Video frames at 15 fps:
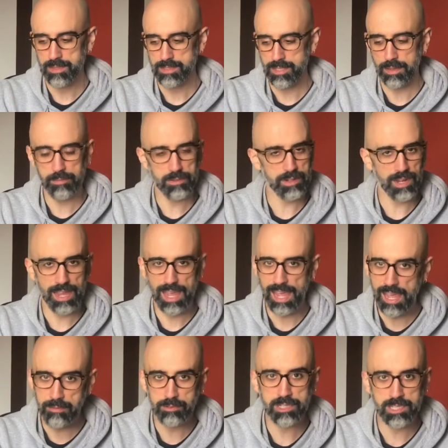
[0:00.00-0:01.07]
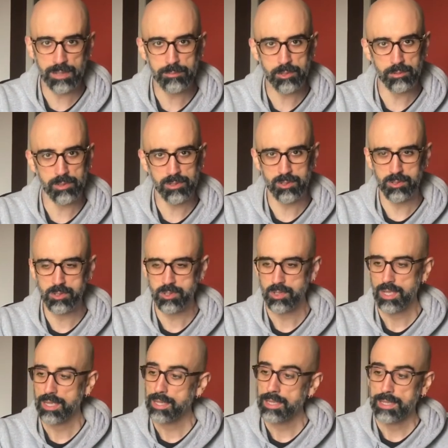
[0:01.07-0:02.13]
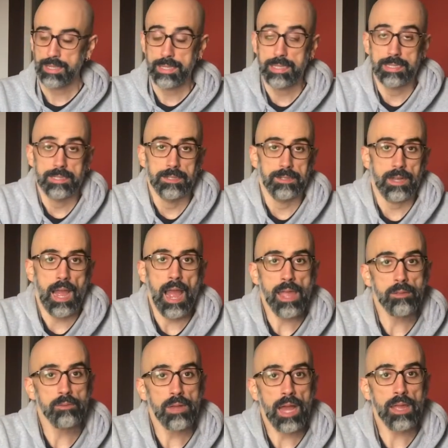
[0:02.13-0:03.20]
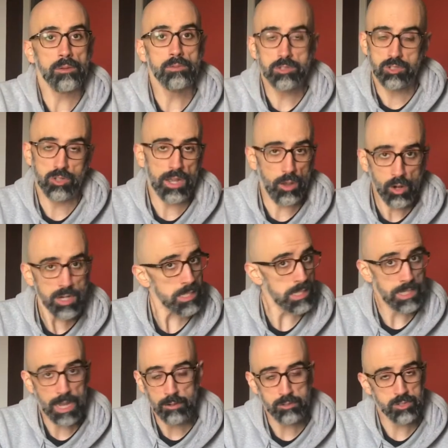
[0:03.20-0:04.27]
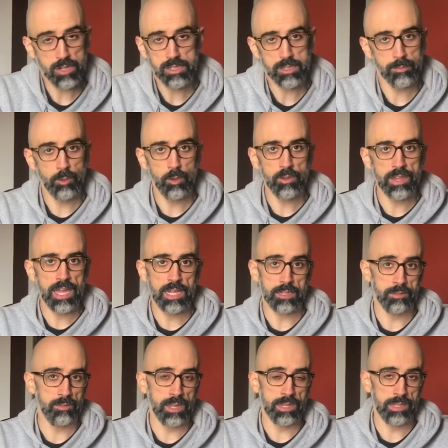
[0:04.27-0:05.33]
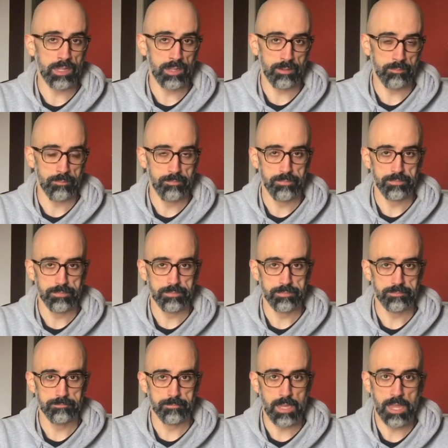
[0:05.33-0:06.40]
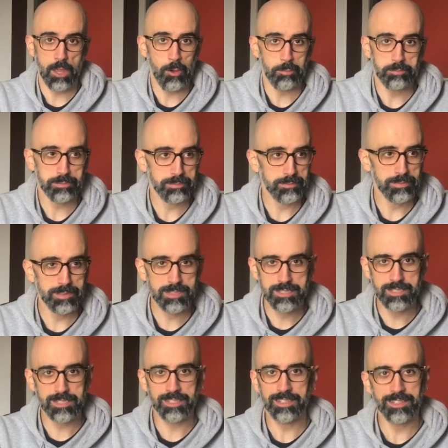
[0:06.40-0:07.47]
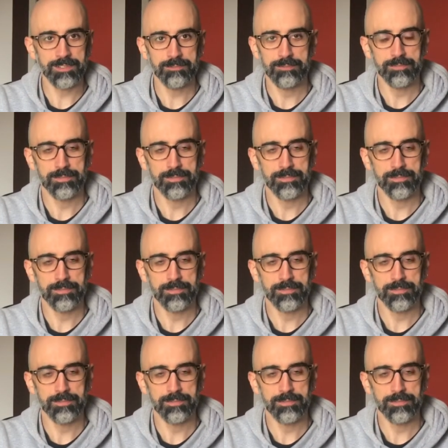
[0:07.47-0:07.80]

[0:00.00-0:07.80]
something every time you want to use, I will try, honestly, I will try to avoid that if I can. I hope it's the